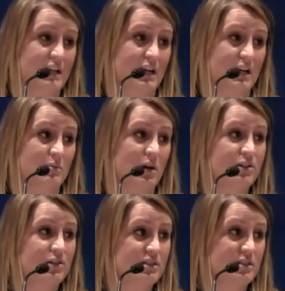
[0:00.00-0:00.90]

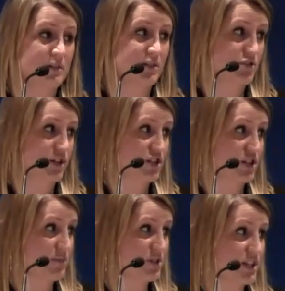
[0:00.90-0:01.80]
under this administration,
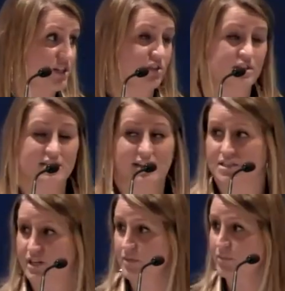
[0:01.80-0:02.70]
and particularly
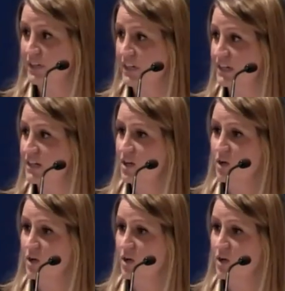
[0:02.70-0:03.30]
Secretary Blinken,